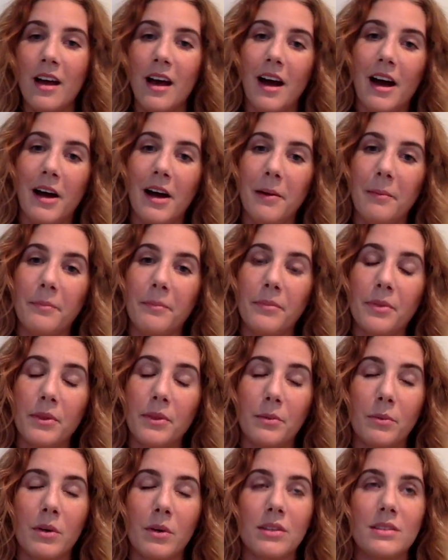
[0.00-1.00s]

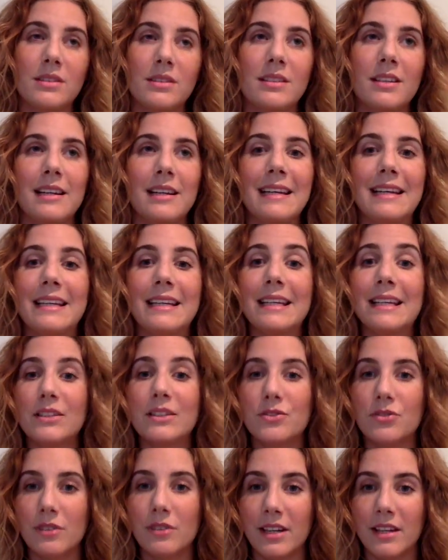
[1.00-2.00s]
the ones that
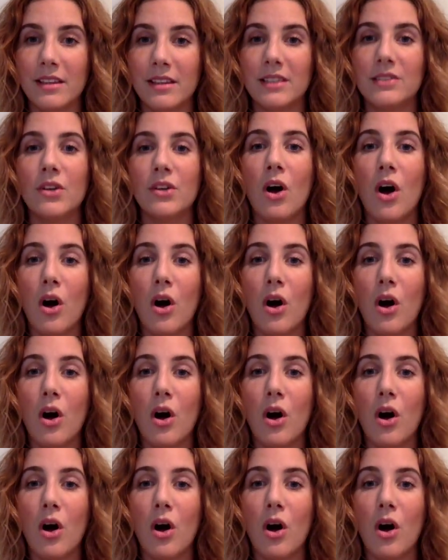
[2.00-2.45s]
literally this